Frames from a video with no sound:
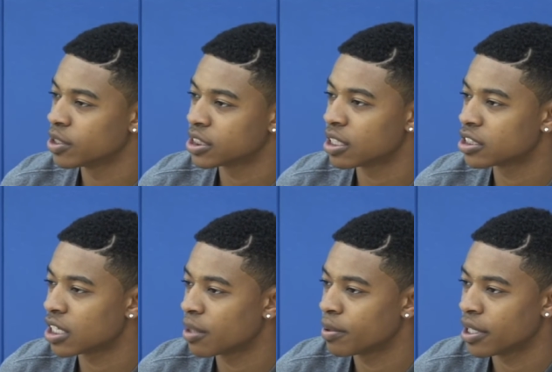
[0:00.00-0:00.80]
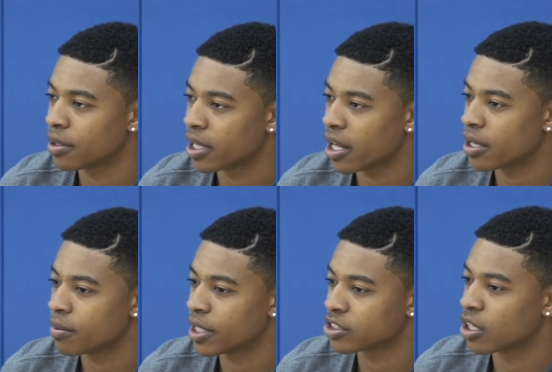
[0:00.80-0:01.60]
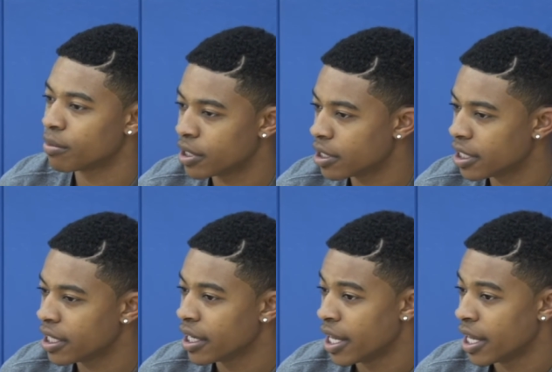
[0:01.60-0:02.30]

just going to try to play together the best of our ability.